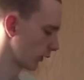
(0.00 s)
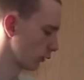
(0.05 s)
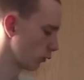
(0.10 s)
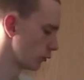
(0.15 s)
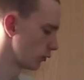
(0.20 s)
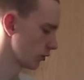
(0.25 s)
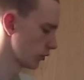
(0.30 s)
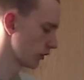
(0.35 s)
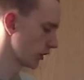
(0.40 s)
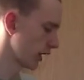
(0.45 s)
cool
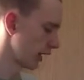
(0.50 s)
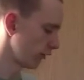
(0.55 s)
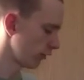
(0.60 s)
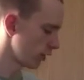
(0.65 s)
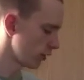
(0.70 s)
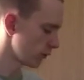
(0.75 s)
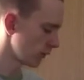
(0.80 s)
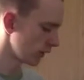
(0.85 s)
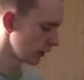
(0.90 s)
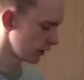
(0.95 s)
just to carry
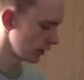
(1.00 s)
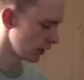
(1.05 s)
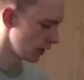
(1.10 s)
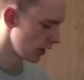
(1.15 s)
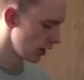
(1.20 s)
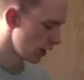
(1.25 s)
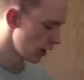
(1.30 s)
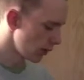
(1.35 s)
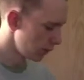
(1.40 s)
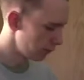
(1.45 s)
it by.
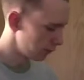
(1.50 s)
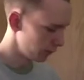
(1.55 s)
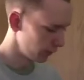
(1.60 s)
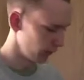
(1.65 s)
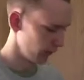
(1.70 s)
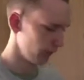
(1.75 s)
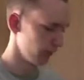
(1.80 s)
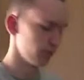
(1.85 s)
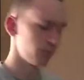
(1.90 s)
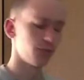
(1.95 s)

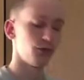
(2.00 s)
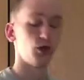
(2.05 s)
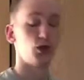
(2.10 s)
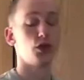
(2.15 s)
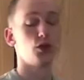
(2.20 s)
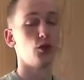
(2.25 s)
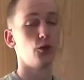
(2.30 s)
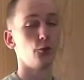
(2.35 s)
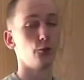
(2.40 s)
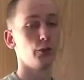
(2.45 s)
But for
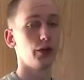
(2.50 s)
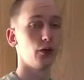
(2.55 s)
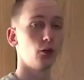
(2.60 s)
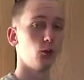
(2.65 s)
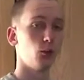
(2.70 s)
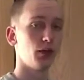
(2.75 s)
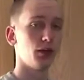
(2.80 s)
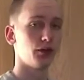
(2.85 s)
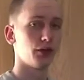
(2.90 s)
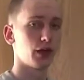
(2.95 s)
the real
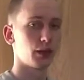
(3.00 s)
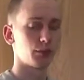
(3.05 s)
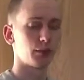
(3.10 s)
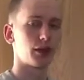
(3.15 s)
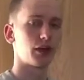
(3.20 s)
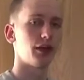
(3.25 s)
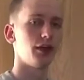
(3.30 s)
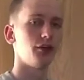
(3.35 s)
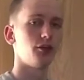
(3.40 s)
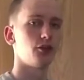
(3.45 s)
world
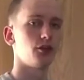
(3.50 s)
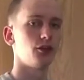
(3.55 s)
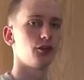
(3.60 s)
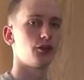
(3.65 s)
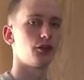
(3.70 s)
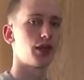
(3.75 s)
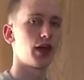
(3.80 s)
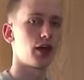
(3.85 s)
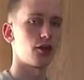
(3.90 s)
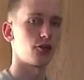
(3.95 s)
applications,
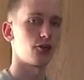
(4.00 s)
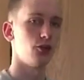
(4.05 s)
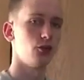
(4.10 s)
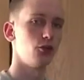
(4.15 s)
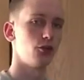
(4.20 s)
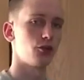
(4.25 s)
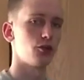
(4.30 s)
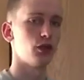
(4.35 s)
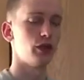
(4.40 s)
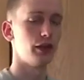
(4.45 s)
that's
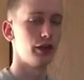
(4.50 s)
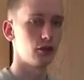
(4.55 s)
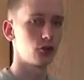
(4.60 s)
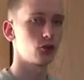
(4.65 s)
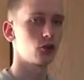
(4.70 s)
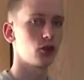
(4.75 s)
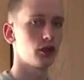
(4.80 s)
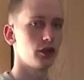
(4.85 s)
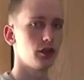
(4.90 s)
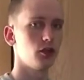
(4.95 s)
used to
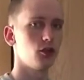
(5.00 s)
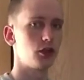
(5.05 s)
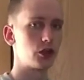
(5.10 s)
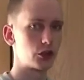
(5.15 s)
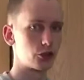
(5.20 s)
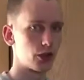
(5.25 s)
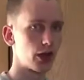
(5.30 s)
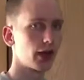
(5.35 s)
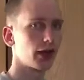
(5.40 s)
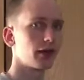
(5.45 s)
literally
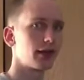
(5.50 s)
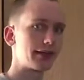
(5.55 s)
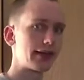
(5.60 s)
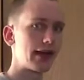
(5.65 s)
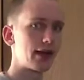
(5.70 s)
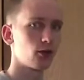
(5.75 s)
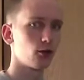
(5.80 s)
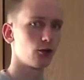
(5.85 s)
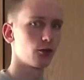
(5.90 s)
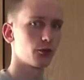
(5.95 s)
drag a
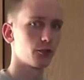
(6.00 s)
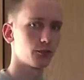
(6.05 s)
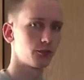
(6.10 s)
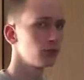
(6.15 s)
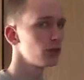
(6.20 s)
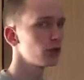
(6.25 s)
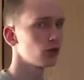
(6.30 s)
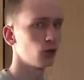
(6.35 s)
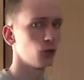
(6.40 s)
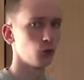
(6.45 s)
downed
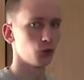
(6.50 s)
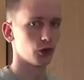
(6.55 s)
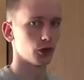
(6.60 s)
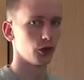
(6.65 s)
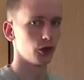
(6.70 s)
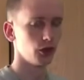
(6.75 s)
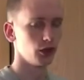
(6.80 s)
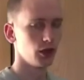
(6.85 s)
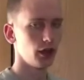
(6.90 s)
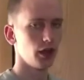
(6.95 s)
soldier.
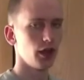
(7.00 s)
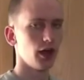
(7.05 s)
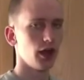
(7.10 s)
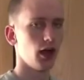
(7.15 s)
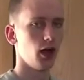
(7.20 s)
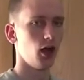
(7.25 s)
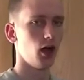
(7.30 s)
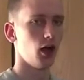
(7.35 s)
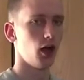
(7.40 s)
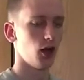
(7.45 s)

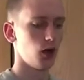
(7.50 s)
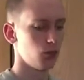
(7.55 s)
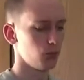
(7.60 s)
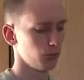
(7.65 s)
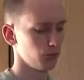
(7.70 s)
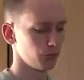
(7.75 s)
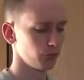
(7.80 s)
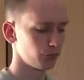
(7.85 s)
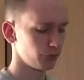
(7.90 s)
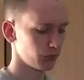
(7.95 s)

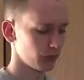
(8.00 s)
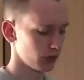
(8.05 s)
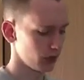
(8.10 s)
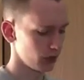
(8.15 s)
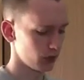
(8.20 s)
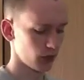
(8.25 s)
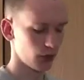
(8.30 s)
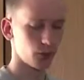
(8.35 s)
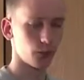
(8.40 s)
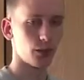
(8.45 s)
You
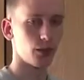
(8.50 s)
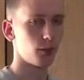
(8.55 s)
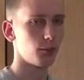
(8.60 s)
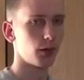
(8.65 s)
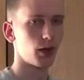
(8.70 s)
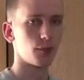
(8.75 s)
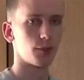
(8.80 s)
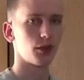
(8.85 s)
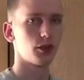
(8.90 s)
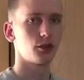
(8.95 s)
know, there
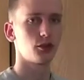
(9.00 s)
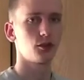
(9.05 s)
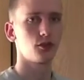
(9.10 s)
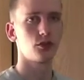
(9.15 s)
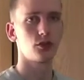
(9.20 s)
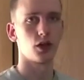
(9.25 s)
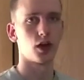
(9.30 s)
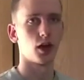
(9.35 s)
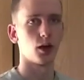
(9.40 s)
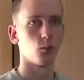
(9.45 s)
might be a
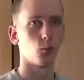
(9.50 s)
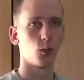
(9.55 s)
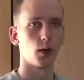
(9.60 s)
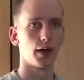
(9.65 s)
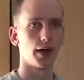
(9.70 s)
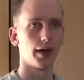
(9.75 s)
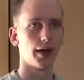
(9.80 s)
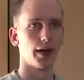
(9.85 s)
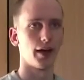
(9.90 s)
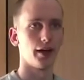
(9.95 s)
time
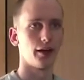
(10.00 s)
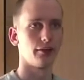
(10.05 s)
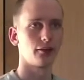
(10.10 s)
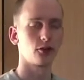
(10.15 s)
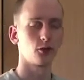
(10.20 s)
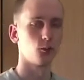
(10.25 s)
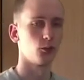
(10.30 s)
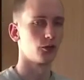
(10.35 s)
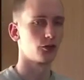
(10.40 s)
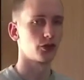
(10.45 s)
where
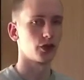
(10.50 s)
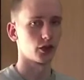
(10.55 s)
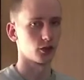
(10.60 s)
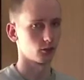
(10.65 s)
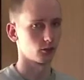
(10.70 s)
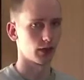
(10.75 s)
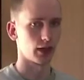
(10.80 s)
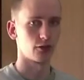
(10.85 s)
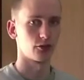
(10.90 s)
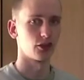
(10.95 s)
someone's taken a
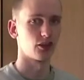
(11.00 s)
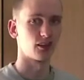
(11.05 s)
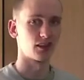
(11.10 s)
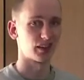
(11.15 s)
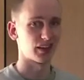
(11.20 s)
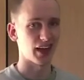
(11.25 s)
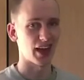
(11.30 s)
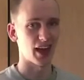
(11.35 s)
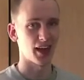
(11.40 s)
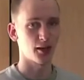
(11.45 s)
round in a
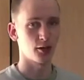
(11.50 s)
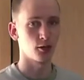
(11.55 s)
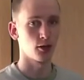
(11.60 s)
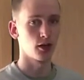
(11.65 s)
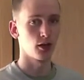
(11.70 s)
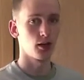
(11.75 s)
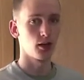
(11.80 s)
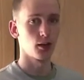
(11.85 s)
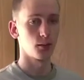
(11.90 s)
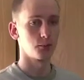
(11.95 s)
leg,
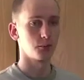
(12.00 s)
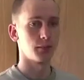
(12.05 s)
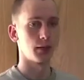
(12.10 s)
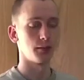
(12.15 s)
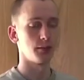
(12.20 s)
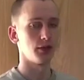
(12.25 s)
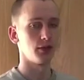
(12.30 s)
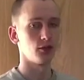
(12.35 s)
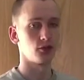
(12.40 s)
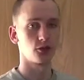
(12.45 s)

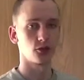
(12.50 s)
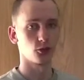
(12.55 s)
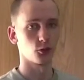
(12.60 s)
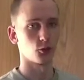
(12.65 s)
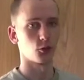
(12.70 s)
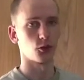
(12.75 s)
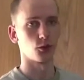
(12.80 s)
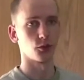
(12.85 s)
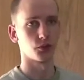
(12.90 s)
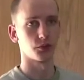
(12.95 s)
maybe stood
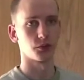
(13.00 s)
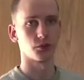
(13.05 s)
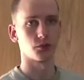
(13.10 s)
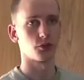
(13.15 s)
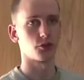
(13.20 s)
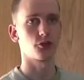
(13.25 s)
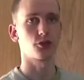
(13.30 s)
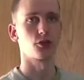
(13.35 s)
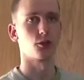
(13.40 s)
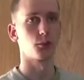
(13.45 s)
on
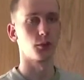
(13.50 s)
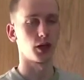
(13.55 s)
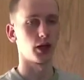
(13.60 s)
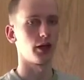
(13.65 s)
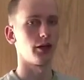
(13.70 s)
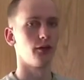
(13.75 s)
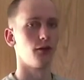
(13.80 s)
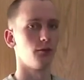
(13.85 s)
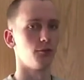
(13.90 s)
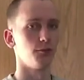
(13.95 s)
some
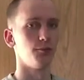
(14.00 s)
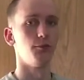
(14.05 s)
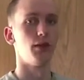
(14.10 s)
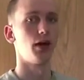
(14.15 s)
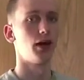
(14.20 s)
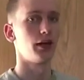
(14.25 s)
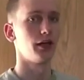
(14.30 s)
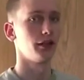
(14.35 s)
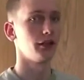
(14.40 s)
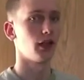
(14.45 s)
kind of
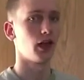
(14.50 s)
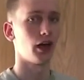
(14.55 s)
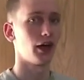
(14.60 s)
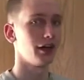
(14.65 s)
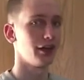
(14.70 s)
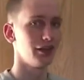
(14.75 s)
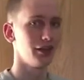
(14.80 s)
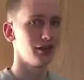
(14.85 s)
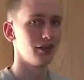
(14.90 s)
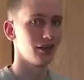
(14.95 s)
mine,
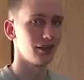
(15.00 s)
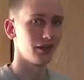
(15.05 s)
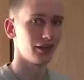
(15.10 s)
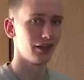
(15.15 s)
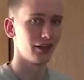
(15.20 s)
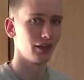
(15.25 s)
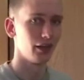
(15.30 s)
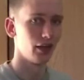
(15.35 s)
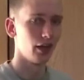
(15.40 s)
IED,